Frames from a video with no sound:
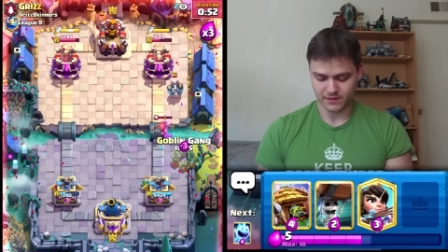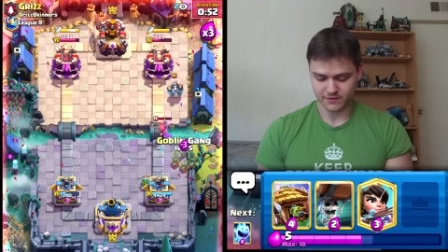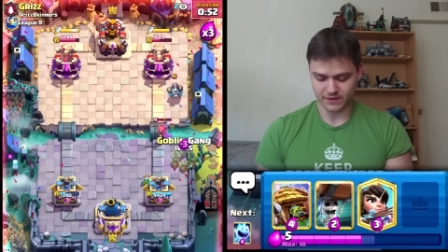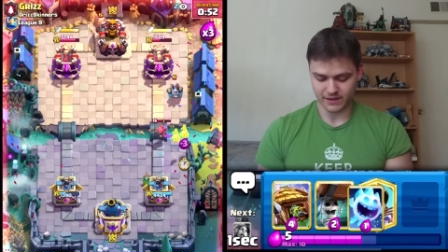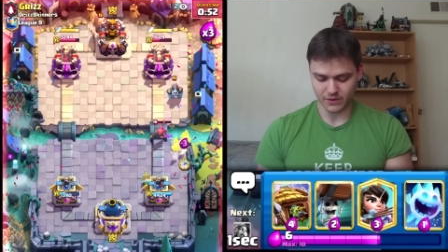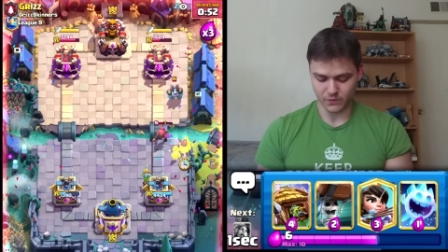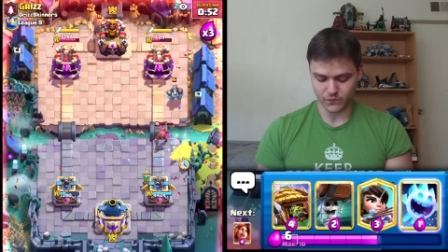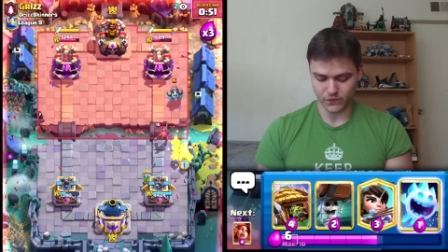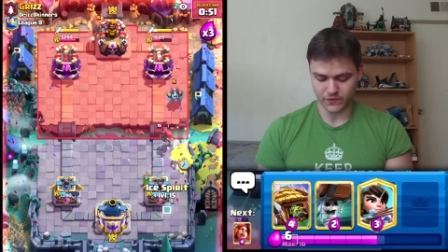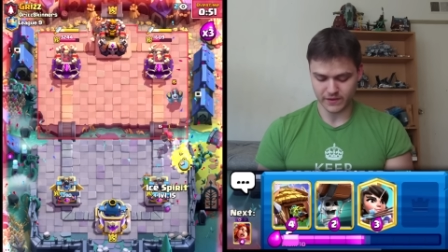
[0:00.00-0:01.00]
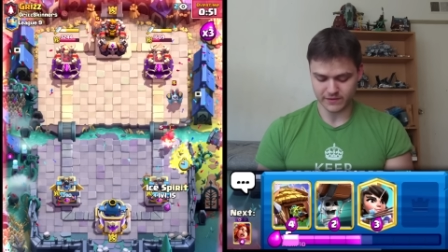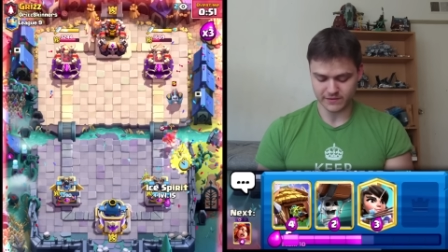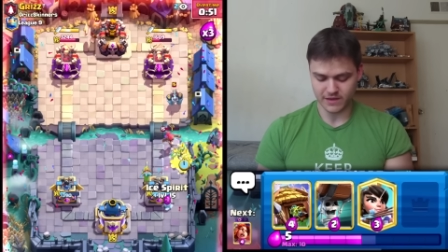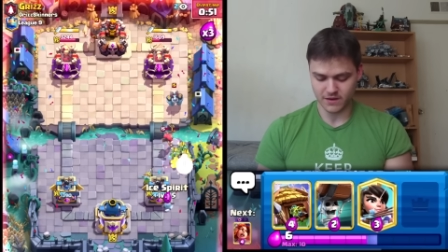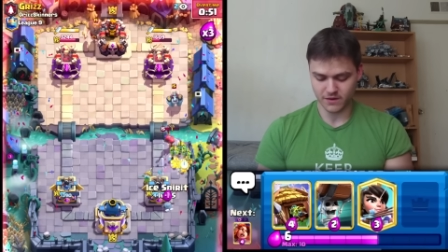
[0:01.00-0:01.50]
Just going to go for this
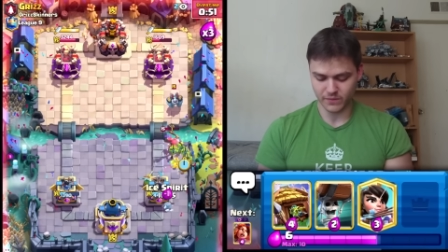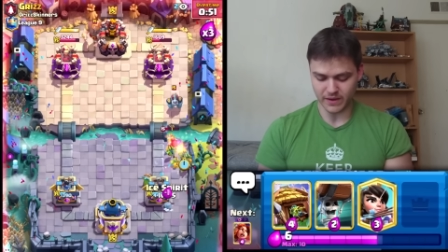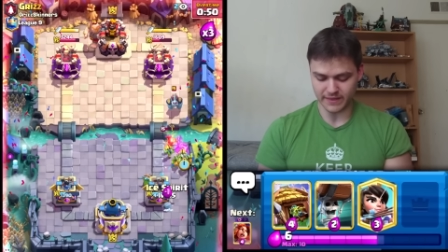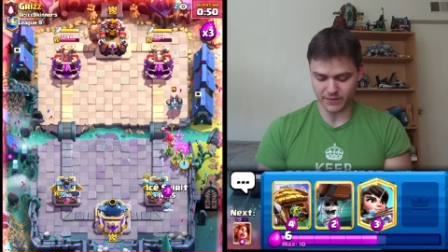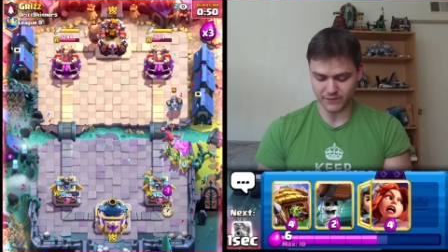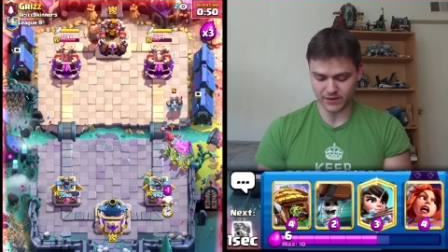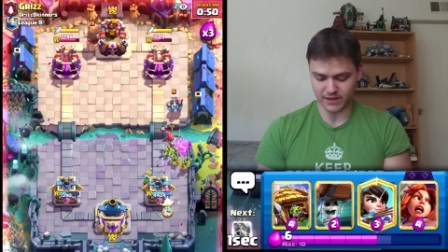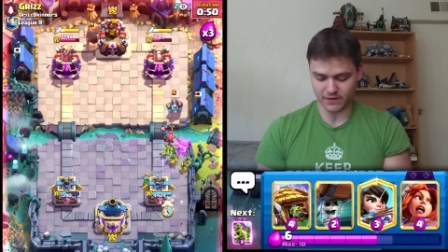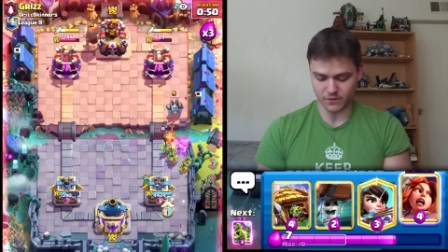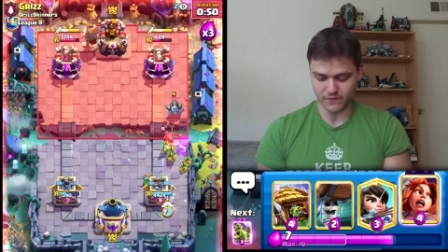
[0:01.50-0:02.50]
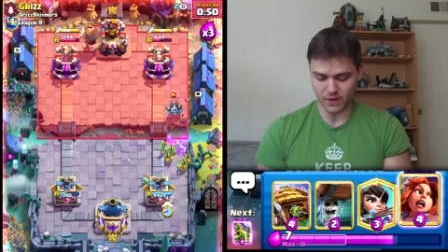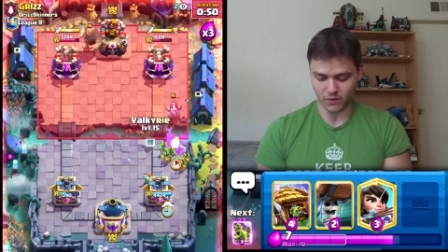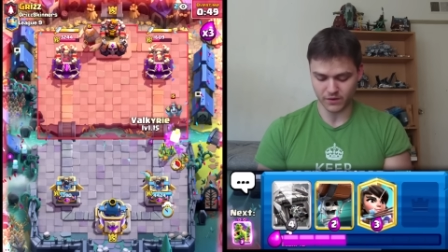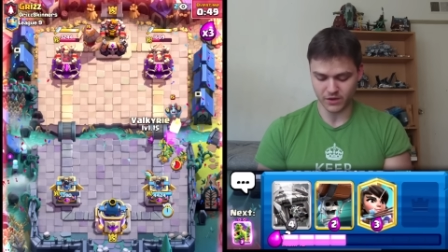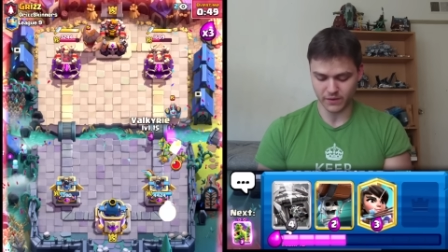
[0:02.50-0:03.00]
here. I think we have to get another
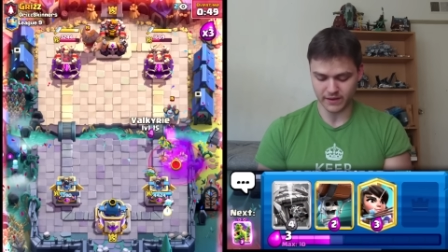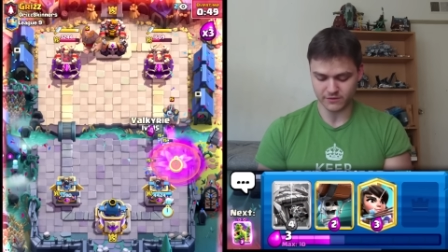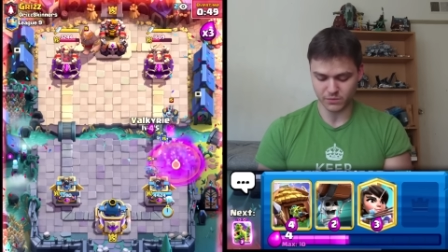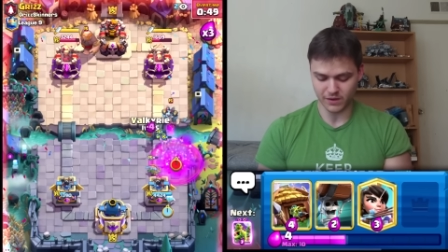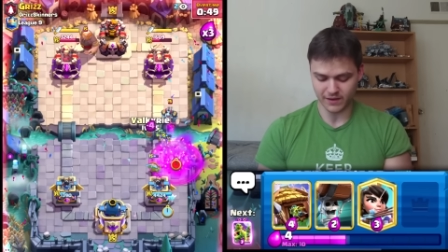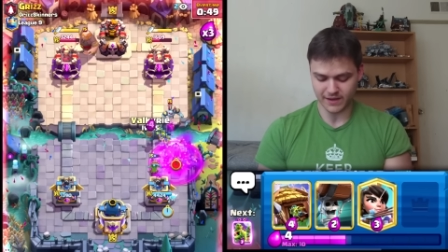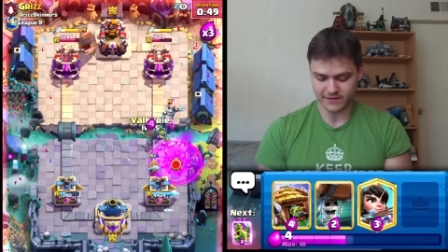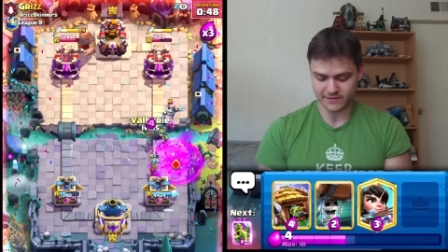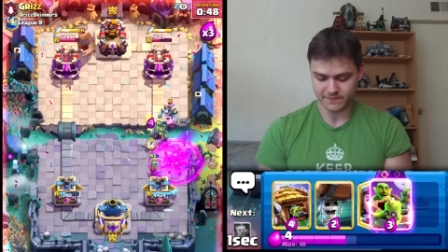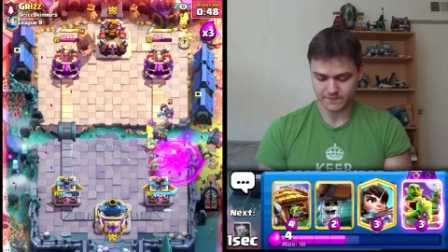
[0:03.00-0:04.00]
Valkyrie going as well, guys.